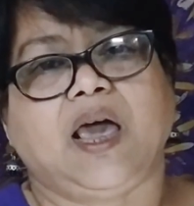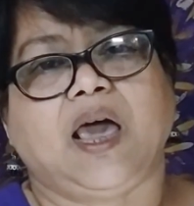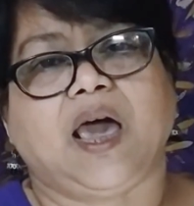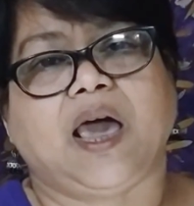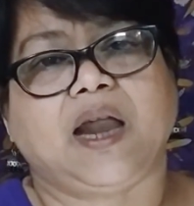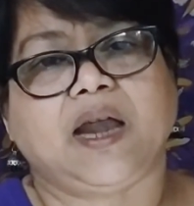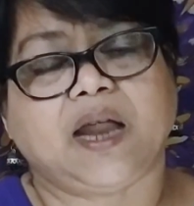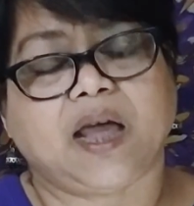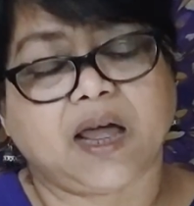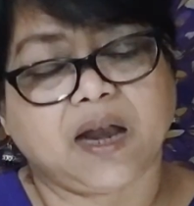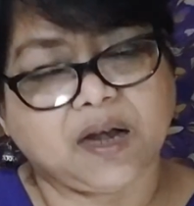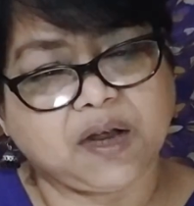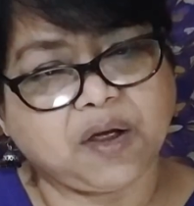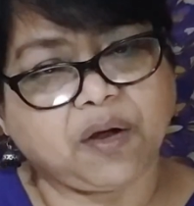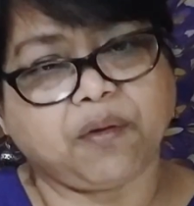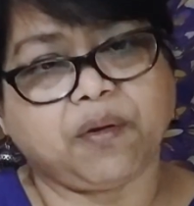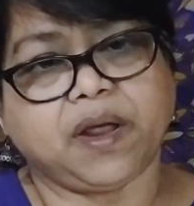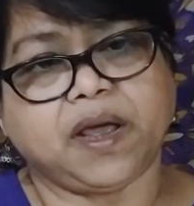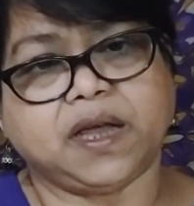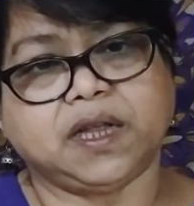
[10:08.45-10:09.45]
and
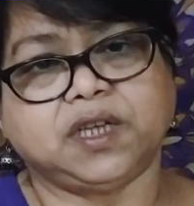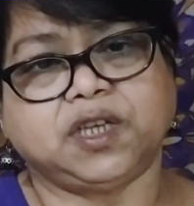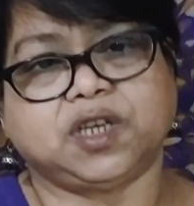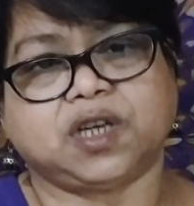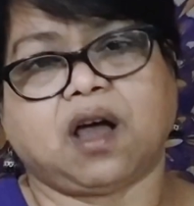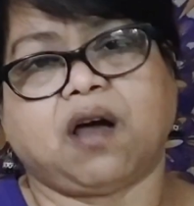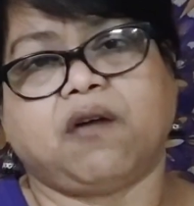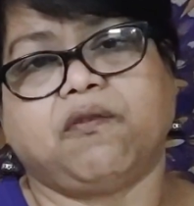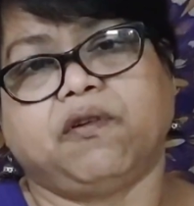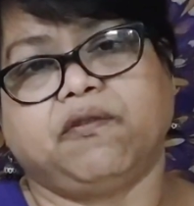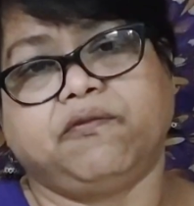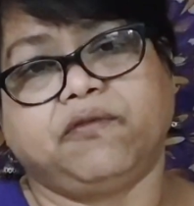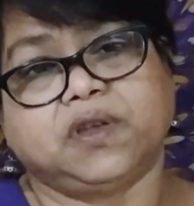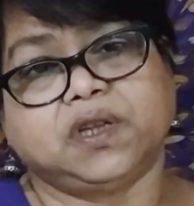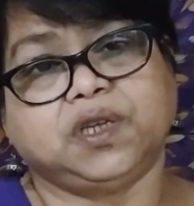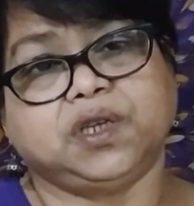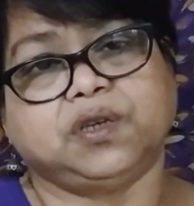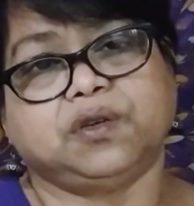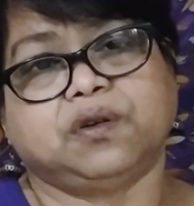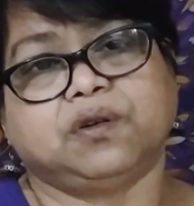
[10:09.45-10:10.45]
encourage our
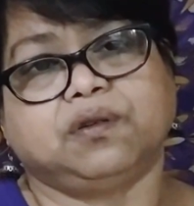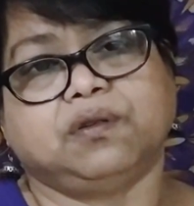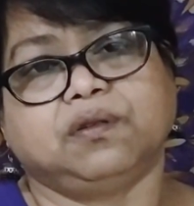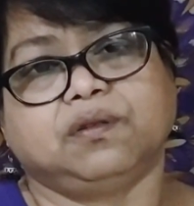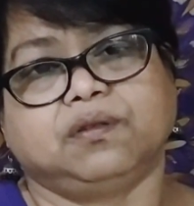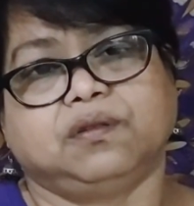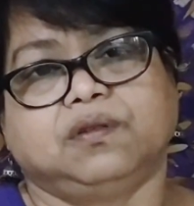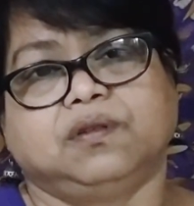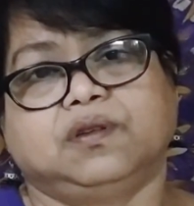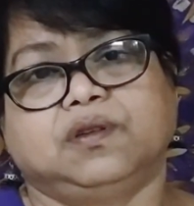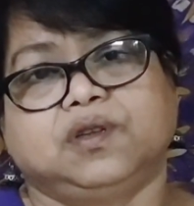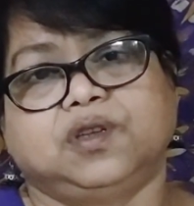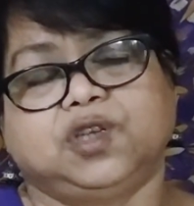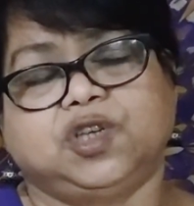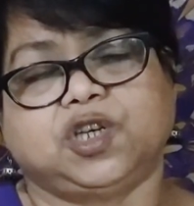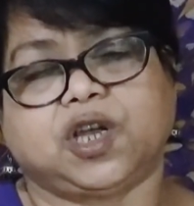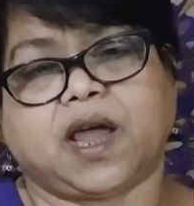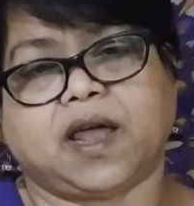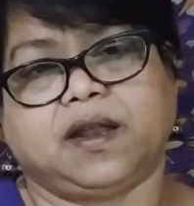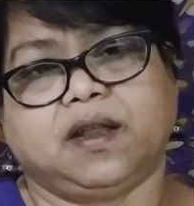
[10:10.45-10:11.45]
video
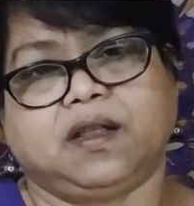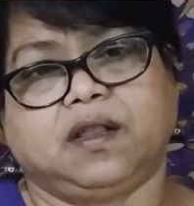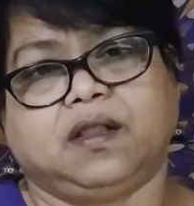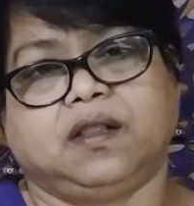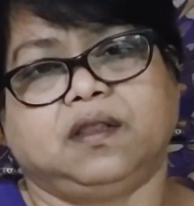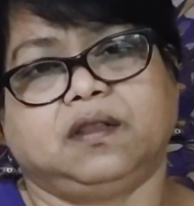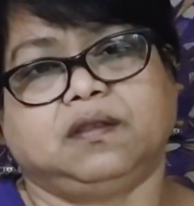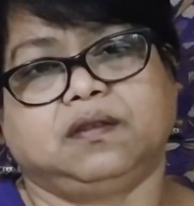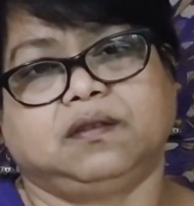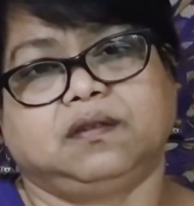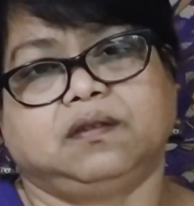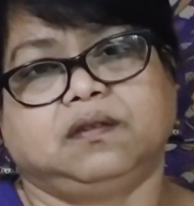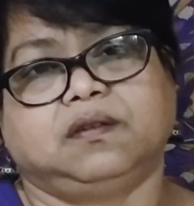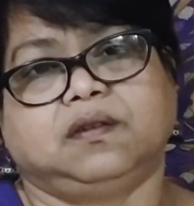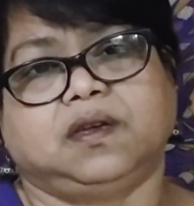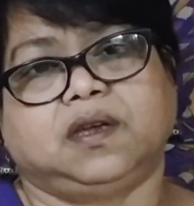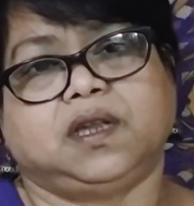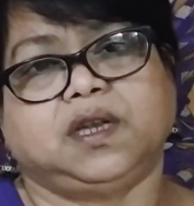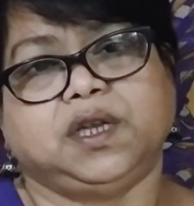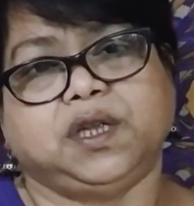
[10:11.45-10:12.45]
channel
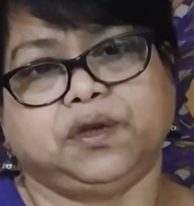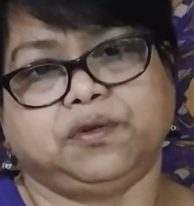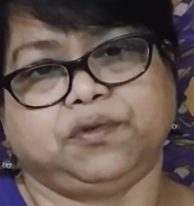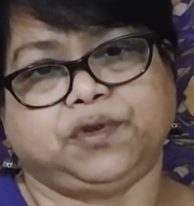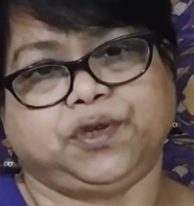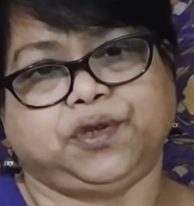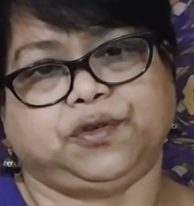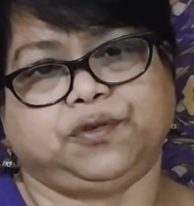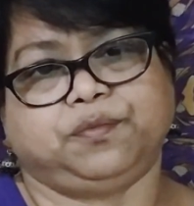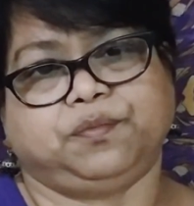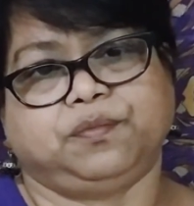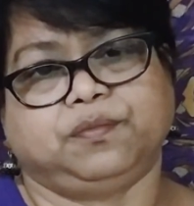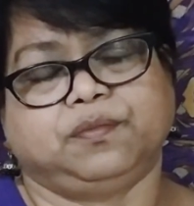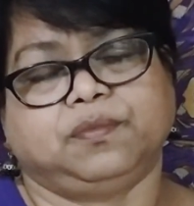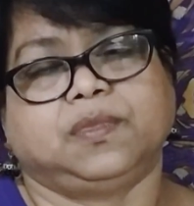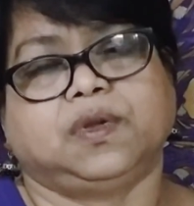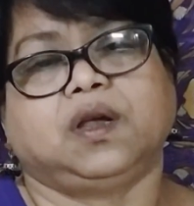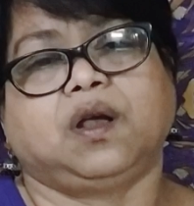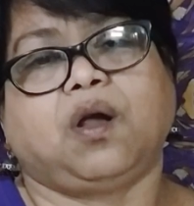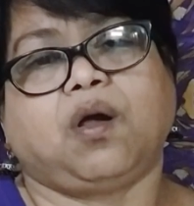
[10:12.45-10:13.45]
in YouTube
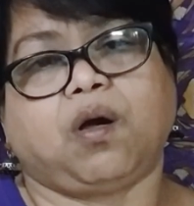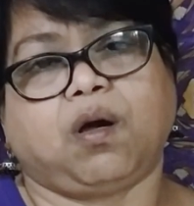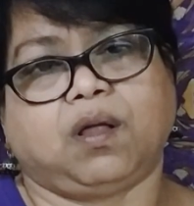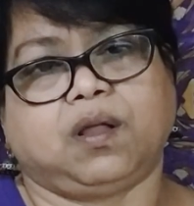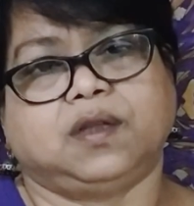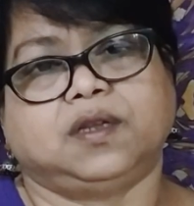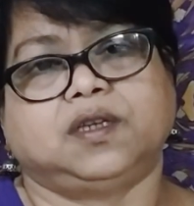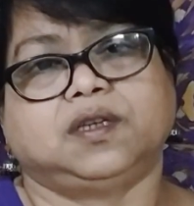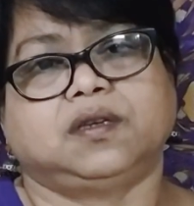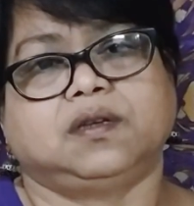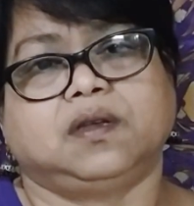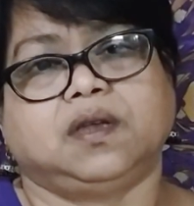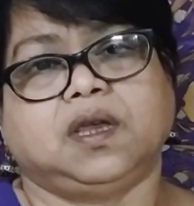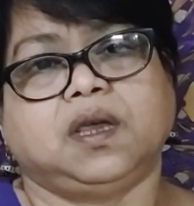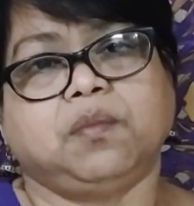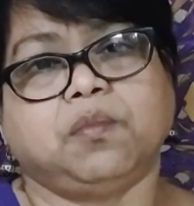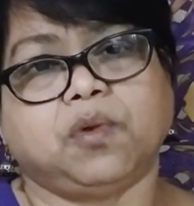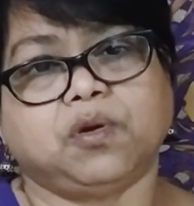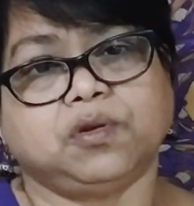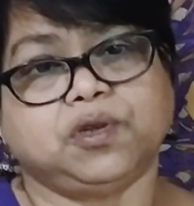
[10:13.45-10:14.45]
called
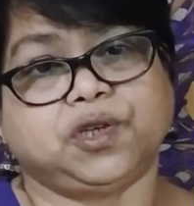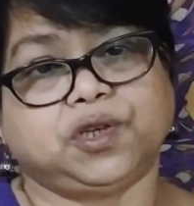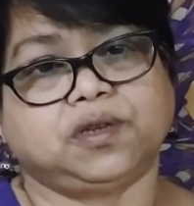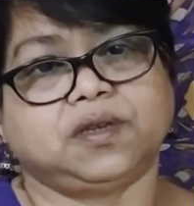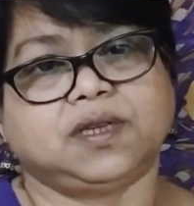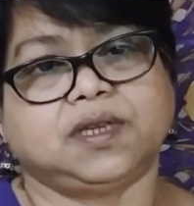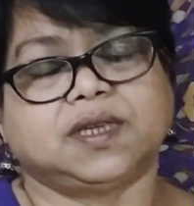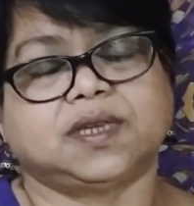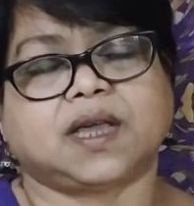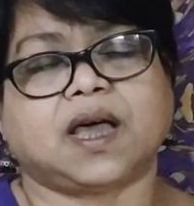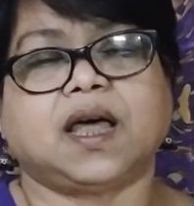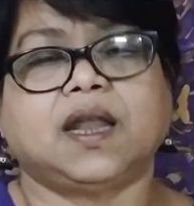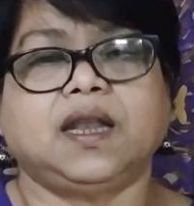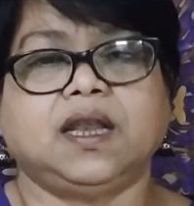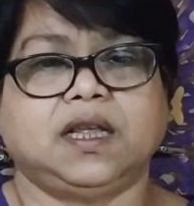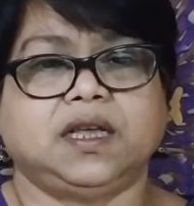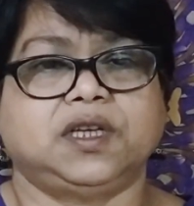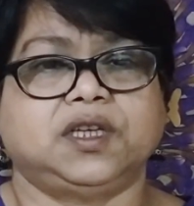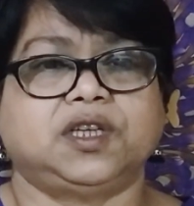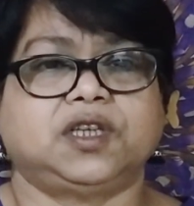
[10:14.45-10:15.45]
Emotions
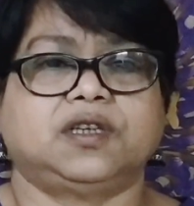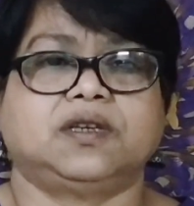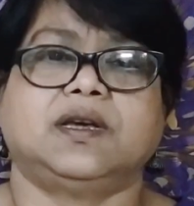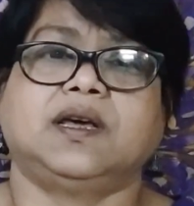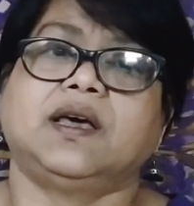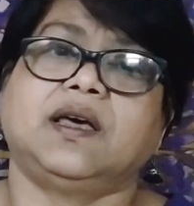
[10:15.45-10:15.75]
Unleashed.